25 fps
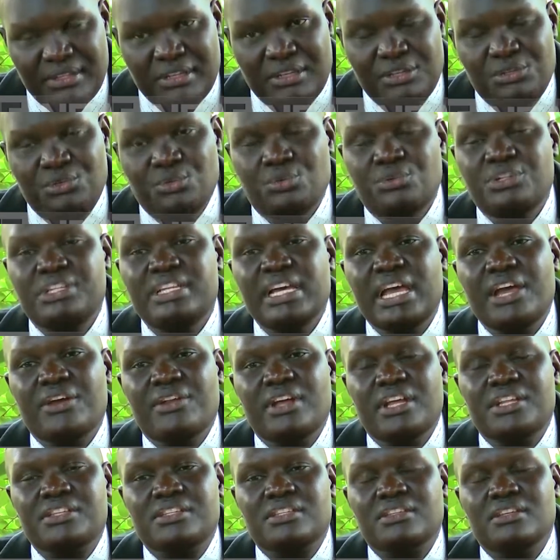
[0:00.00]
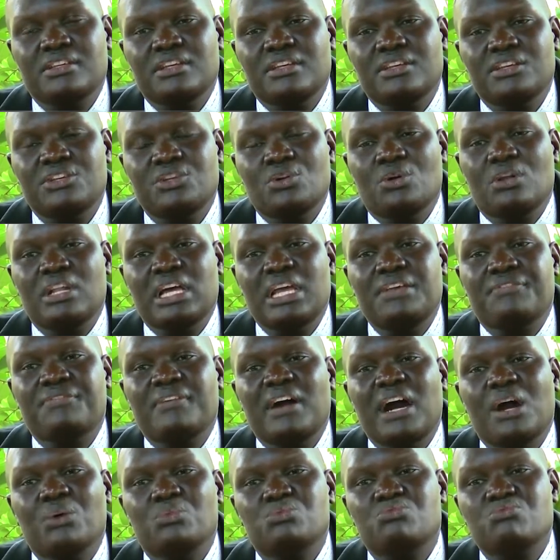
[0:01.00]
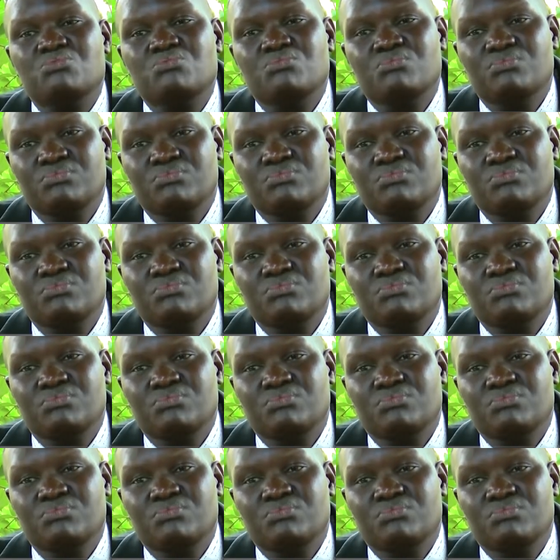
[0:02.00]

you direct your life out.